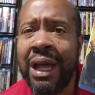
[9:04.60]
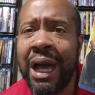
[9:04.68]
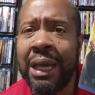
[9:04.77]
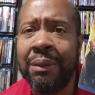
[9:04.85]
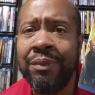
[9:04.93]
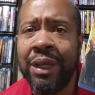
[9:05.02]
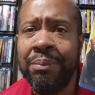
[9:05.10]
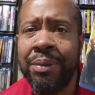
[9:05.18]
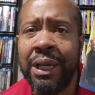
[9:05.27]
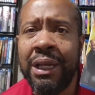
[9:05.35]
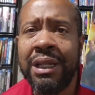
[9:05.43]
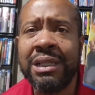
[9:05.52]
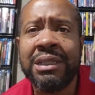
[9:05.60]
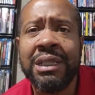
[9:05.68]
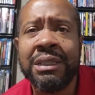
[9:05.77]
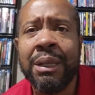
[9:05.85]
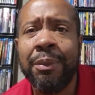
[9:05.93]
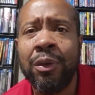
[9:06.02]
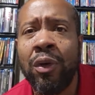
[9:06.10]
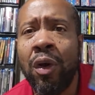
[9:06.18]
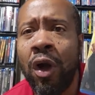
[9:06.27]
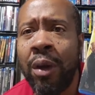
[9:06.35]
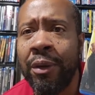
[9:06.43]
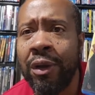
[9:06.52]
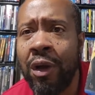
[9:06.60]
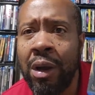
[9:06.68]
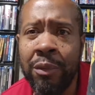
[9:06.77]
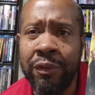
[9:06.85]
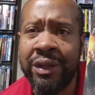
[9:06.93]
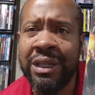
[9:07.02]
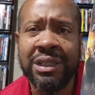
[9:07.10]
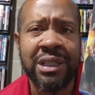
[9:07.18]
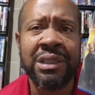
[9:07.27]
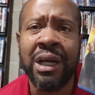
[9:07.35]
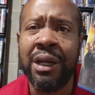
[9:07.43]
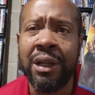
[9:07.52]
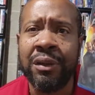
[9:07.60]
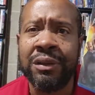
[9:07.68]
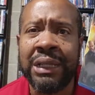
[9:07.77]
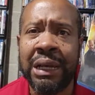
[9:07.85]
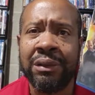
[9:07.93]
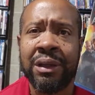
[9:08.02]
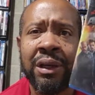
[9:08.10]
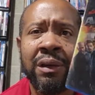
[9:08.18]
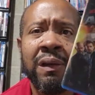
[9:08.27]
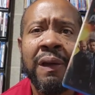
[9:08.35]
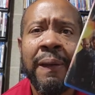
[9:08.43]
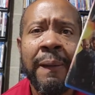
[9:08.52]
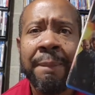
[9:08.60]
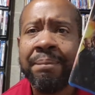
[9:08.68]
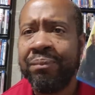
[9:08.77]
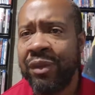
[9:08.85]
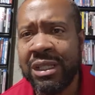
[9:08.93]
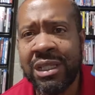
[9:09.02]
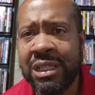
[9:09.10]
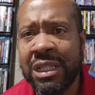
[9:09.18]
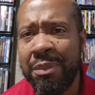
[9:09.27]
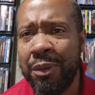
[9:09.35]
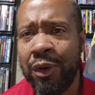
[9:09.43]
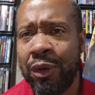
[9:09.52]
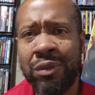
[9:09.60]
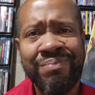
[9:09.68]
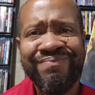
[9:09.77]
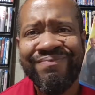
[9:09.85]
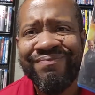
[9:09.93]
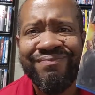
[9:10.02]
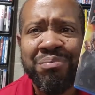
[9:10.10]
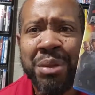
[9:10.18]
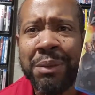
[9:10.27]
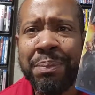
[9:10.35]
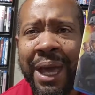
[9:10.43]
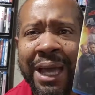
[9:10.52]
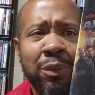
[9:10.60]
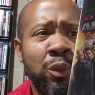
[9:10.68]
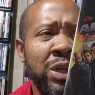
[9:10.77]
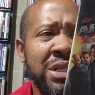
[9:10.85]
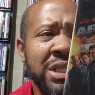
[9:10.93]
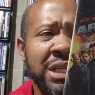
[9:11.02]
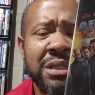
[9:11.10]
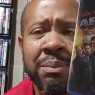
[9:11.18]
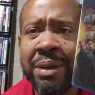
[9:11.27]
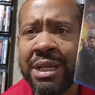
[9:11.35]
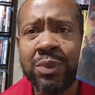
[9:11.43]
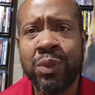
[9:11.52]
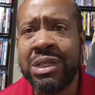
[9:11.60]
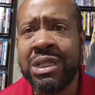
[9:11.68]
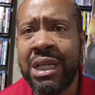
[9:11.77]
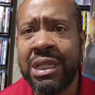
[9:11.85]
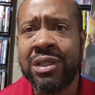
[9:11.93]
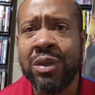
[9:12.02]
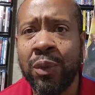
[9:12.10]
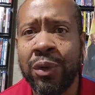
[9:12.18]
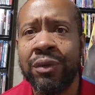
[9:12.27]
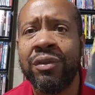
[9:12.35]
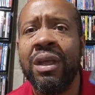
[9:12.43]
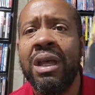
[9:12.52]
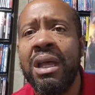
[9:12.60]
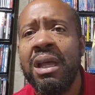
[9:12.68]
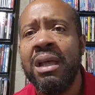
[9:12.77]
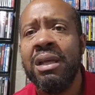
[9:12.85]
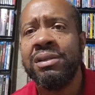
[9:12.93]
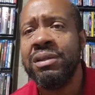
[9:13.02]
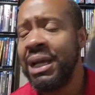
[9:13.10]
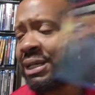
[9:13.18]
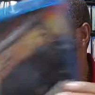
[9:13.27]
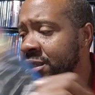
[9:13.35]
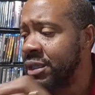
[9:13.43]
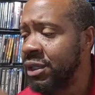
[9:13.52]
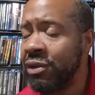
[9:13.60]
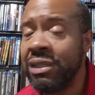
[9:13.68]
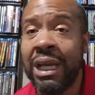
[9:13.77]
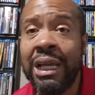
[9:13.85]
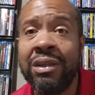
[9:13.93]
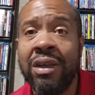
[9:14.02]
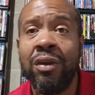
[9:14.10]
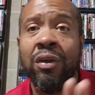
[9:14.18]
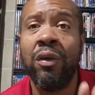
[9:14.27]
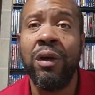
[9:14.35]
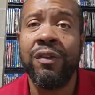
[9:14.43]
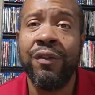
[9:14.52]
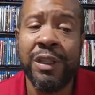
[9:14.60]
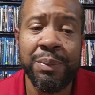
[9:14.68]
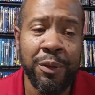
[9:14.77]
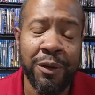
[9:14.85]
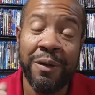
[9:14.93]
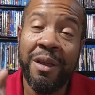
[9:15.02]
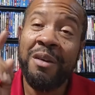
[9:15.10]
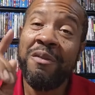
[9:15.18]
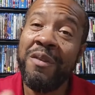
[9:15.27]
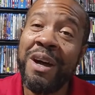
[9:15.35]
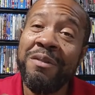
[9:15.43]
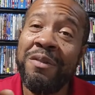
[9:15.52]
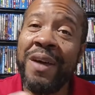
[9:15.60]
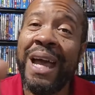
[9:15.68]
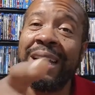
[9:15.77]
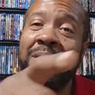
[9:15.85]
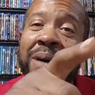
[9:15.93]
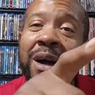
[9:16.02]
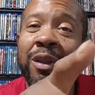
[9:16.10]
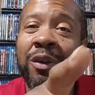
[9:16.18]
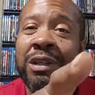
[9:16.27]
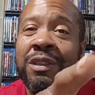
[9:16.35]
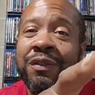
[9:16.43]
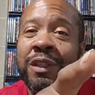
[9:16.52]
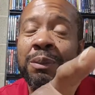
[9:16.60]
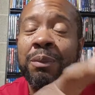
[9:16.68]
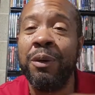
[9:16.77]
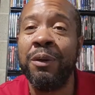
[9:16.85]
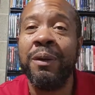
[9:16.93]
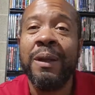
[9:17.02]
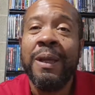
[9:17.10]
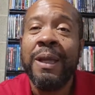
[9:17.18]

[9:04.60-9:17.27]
IMDb. This is a typical Armored Car movie. There's a ton of those out there. This is typical mid pack. Wouldn't say it's the best, wouldn't say it's the worst. So that's your take 10 on Laurence Fishburne. Fun fact about Laurence Fishburne.